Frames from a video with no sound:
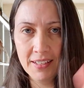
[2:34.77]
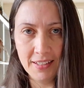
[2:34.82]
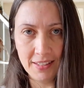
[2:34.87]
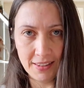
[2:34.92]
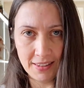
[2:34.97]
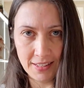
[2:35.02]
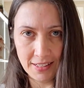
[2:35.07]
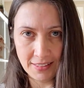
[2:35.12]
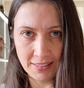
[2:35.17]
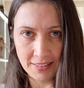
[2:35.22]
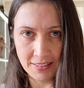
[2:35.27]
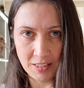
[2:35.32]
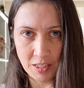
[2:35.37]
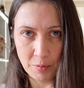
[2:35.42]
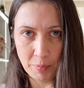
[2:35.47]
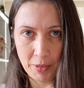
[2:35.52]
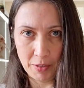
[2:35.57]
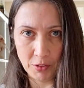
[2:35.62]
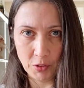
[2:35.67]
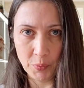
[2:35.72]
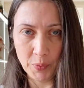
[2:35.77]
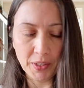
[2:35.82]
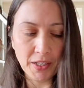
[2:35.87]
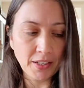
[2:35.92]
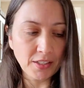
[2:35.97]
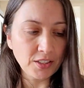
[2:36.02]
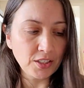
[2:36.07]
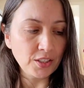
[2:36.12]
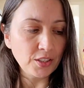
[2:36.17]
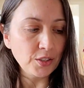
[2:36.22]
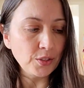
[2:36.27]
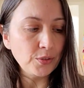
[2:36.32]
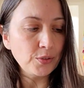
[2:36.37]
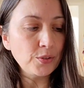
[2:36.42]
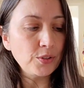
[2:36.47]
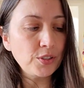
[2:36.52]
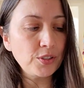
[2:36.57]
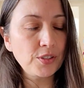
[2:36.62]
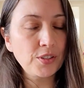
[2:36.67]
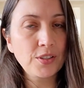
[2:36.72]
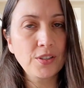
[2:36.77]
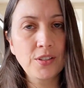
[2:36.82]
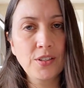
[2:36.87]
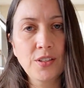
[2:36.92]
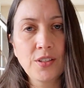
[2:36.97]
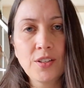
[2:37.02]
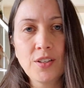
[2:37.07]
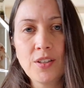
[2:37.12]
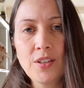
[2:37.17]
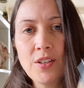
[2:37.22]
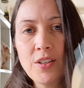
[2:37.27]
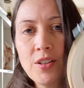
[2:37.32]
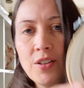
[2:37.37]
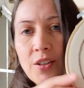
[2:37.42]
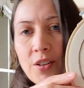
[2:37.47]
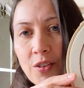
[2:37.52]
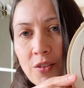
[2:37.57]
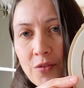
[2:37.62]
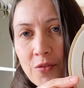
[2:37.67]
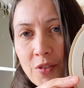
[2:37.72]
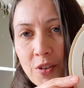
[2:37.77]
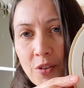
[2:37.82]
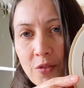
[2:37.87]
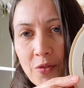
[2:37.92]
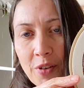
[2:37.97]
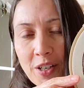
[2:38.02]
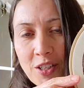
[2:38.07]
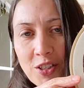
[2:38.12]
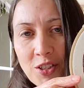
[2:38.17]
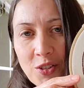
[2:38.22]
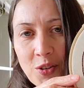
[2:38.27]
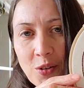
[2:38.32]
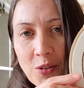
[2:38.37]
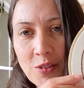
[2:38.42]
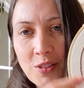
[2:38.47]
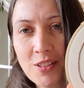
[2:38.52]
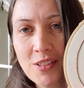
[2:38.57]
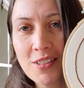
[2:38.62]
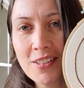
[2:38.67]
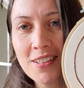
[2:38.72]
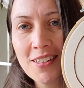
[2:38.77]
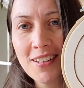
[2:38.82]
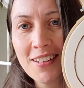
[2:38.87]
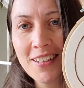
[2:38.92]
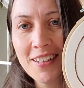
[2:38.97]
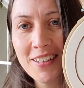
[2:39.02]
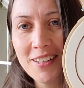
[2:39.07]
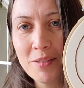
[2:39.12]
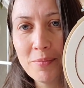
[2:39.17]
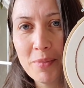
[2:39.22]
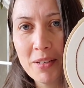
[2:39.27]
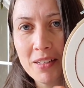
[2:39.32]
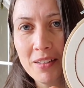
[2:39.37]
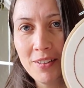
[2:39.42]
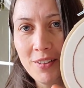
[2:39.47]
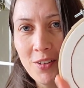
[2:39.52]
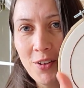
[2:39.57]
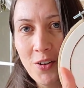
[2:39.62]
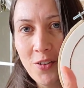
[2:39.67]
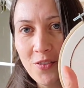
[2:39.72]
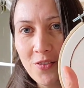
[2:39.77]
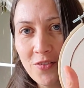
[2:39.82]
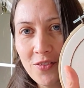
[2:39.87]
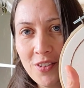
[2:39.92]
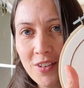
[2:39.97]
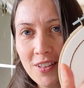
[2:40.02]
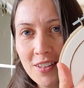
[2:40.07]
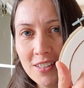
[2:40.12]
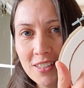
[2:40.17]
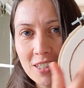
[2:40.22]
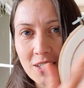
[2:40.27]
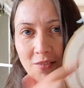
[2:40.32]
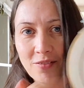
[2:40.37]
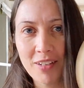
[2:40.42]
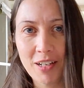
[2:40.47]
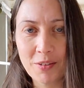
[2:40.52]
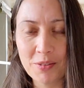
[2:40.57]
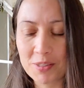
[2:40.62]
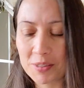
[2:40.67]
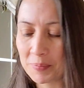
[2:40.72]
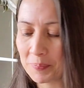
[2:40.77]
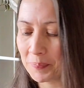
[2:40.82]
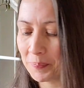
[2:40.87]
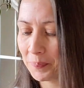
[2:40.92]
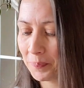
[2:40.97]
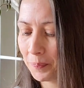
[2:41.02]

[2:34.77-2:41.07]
This is the amount that we're going to use for the French knots in the middle of the sunflowers.